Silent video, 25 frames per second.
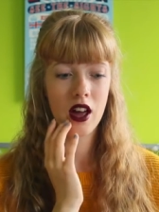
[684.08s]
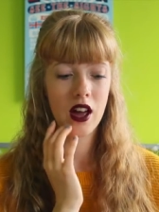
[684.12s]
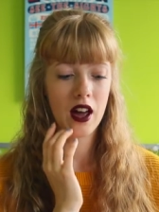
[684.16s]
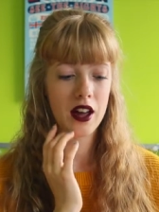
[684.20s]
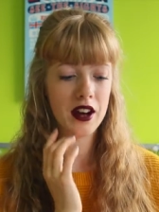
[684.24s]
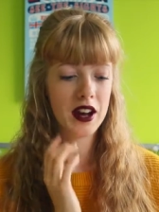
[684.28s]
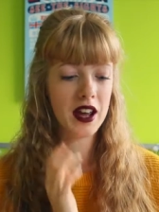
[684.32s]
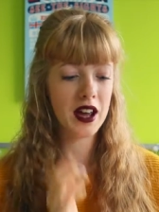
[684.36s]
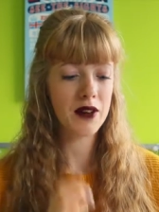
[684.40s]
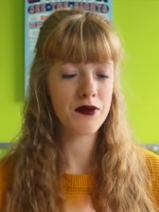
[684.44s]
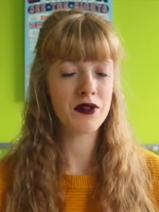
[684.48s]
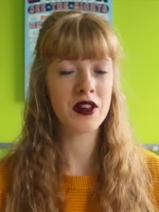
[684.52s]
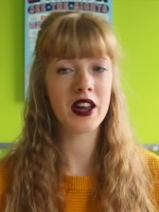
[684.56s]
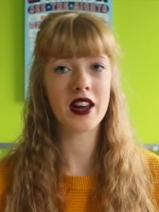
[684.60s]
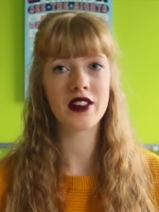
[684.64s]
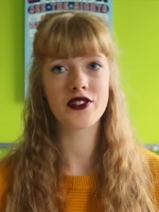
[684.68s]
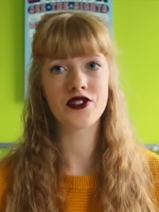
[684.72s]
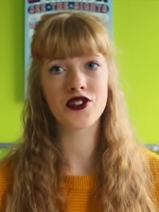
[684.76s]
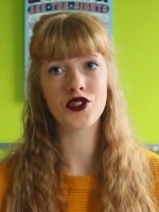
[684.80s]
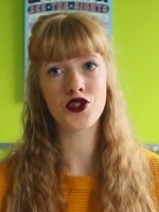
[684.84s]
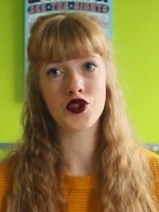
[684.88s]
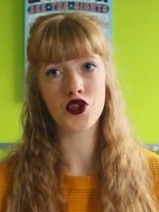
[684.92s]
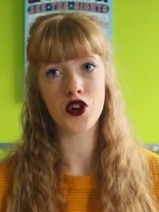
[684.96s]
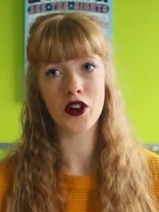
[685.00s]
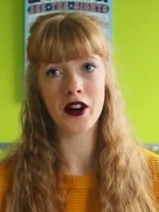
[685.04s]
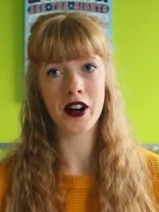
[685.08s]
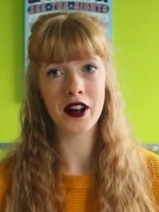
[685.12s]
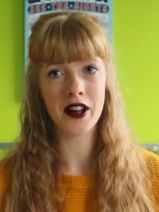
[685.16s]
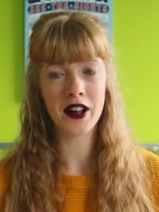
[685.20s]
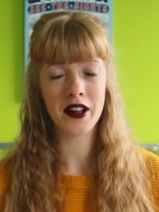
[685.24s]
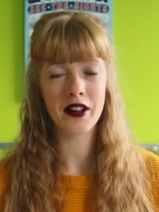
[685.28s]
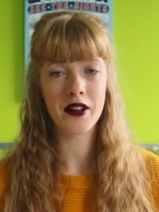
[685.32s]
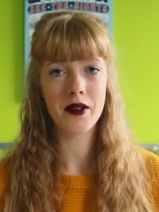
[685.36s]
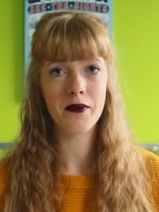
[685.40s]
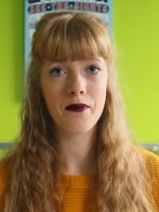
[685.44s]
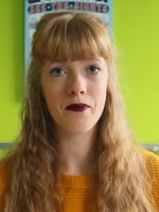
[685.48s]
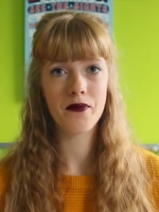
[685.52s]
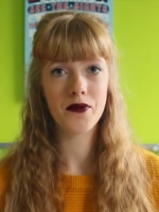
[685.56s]
and I have yet to try
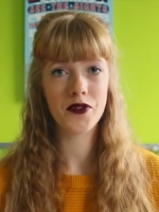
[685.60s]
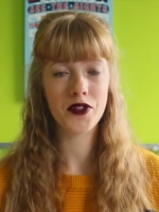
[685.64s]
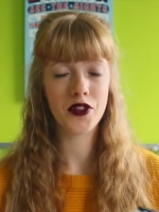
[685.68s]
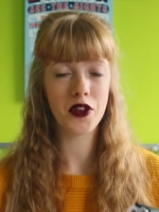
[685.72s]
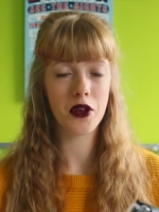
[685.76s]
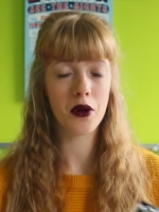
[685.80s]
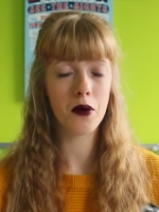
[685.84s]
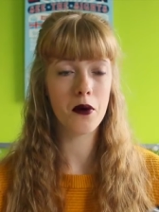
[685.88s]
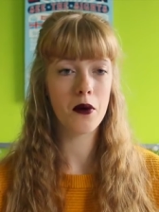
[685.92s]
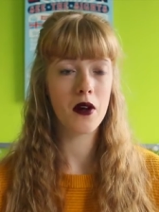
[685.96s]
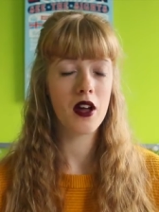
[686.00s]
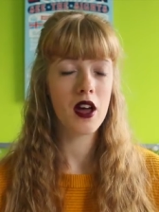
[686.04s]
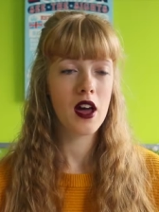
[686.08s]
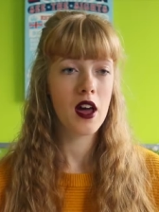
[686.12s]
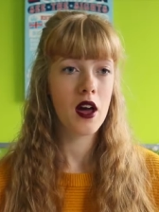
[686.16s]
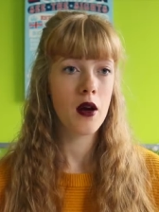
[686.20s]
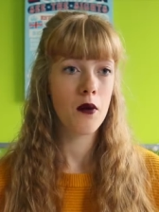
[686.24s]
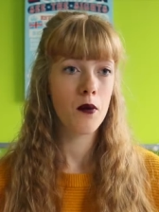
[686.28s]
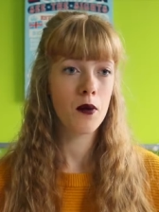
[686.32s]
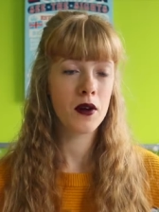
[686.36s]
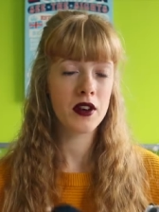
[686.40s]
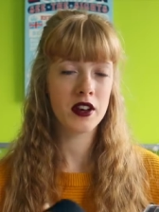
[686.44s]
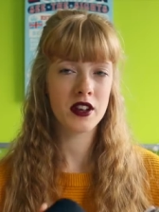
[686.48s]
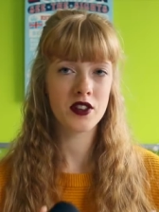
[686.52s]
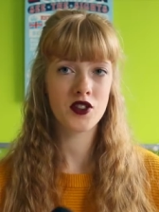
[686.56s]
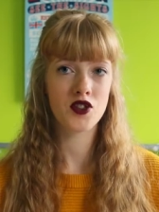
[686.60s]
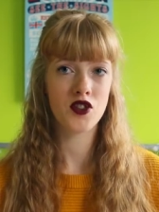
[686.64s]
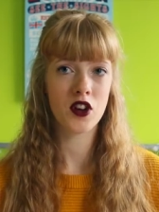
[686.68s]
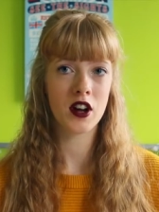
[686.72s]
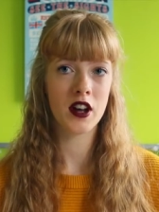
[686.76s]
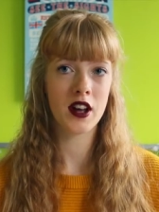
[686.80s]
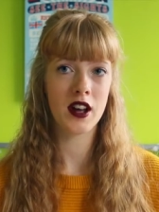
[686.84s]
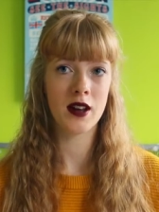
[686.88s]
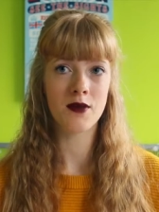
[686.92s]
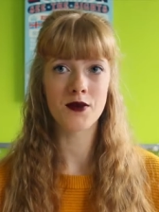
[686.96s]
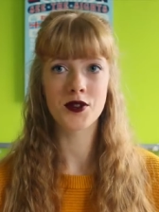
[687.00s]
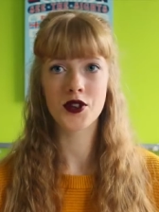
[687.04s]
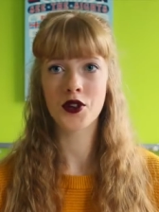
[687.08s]
it, so when I
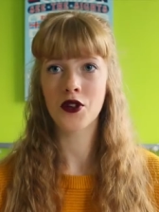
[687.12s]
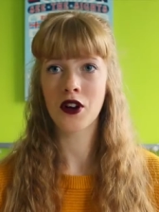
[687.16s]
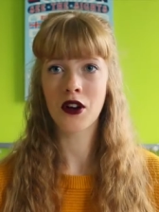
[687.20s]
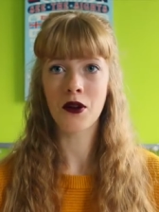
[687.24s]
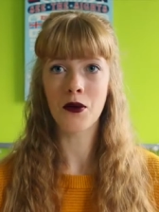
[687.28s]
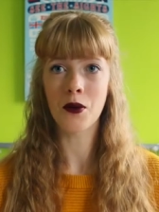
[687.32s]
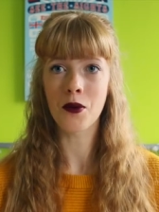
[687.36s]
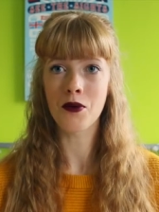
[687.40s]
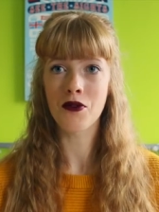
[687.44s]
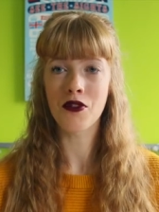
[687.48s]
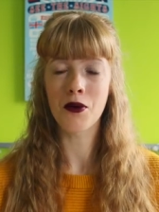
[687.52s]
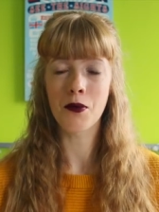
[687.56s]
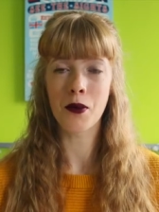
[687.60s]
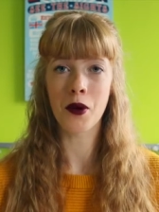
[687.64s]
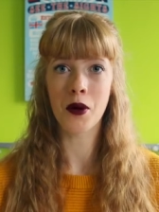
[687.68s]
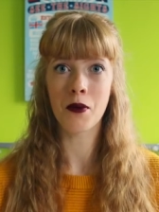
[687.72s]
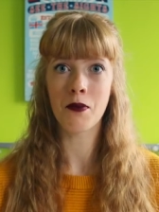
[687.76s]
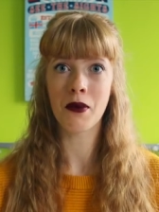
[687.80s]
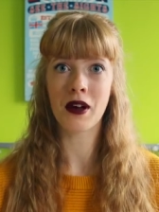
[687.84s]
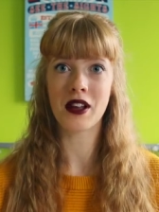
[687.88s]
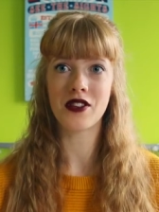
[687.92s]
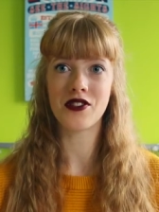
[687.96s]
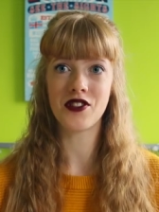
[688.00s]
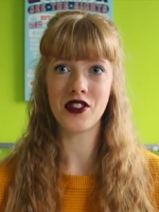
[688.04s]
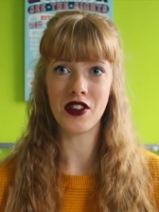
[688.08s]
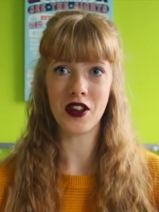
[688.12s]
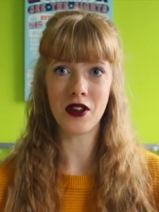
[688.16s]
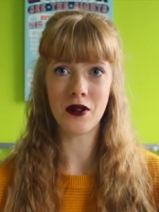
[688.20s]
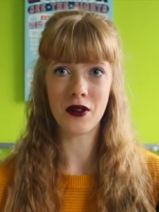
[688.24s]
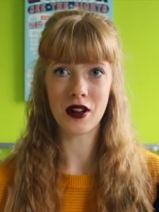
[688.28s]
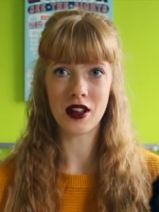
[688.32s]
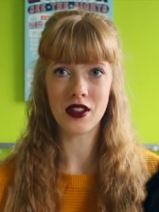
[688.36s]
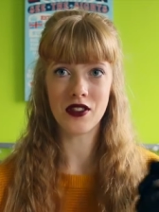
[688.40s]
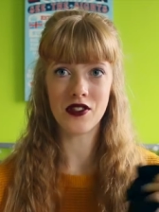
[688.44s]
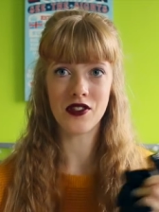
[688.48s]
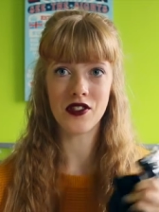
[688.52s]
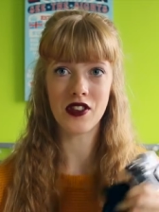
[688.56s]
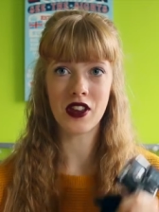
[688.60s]
try it, I'm sure I will report back to you
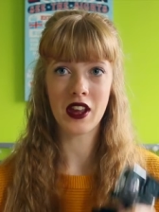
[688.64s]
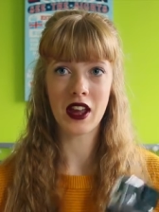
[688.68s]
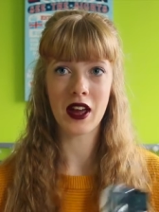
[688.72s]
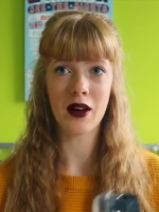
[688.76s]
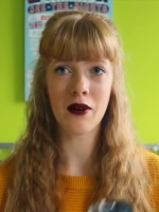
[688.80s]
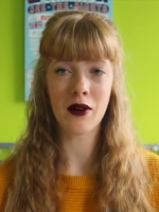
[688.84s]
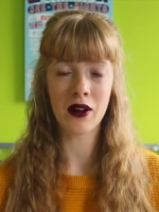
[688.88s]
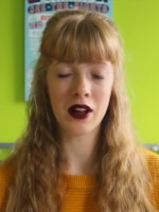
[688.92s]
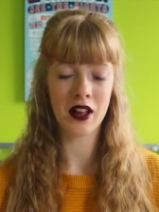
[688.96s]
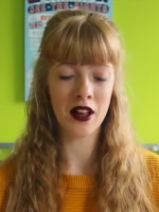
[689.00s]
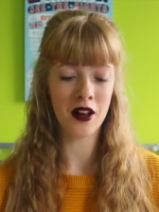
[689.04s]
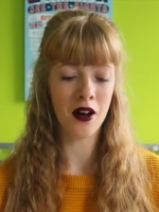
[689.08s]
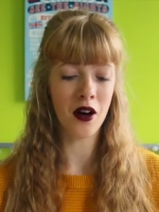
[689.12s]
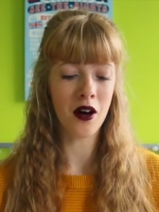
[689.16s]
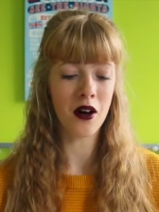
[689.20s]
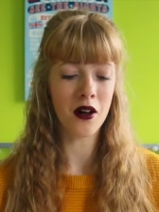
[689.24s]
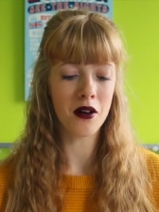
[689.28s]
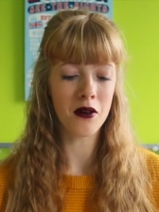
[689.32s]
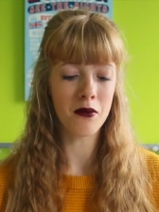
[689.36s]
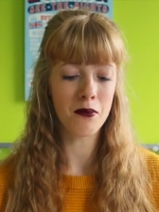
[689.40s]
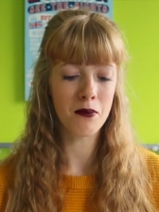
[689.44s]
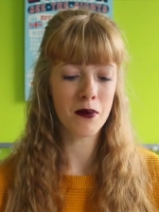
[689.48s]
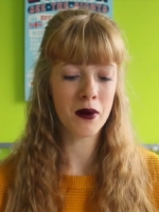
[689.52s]
and see how I get on.